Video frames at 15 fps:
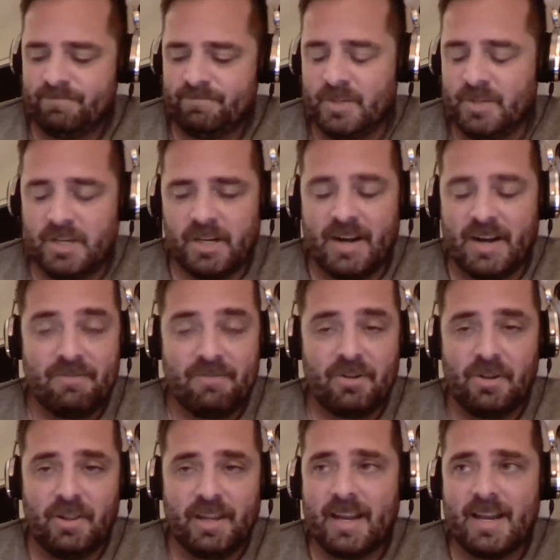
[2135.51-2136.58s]

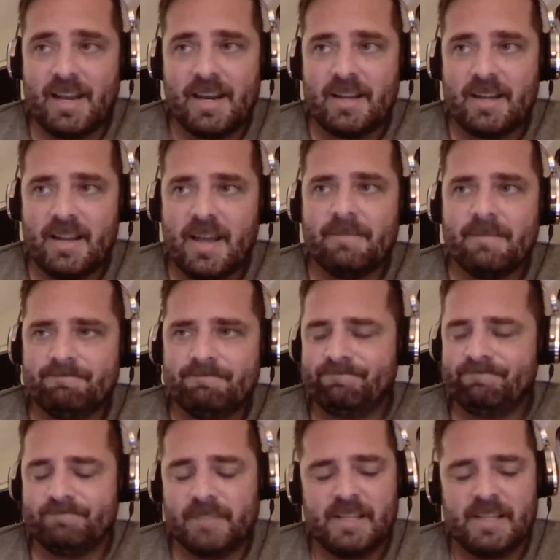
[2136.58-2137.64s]
Geographical? Like, I
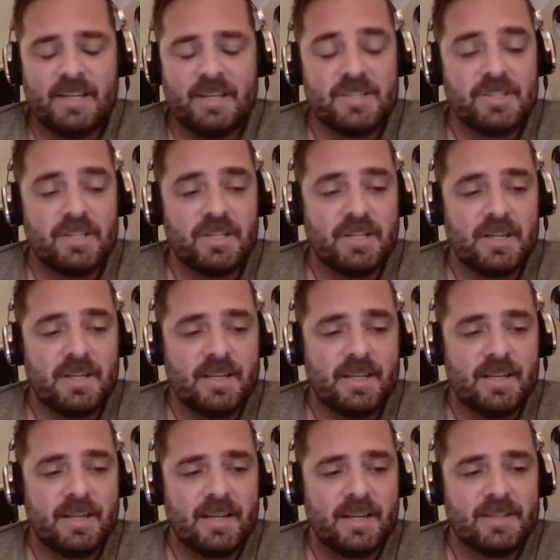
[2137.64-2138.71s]
think it's a good
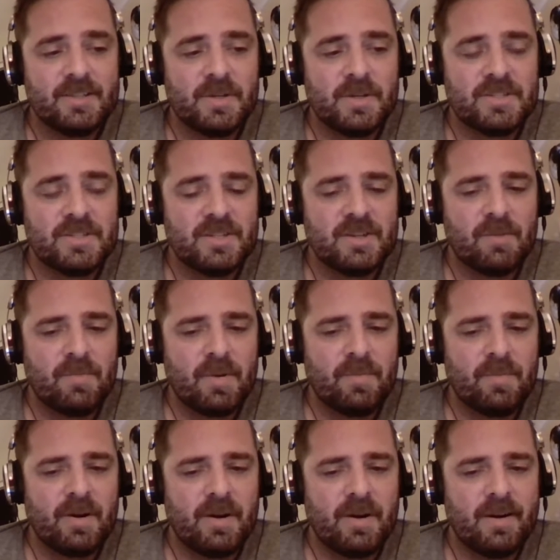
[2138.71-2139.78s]
idea to ask questions. I
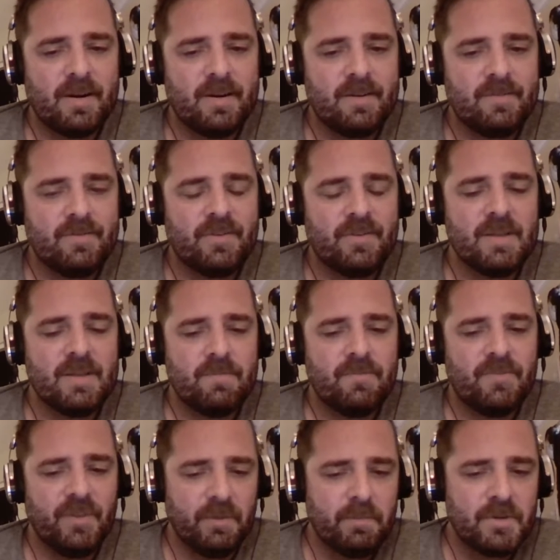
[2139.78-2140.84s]
remember our friend
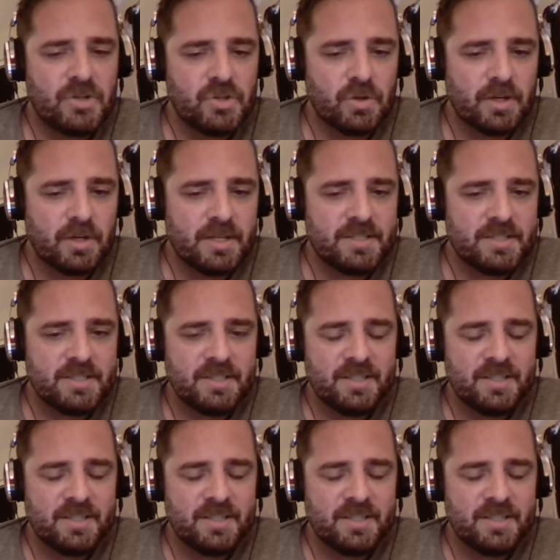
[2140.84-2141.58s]
Phil Majorans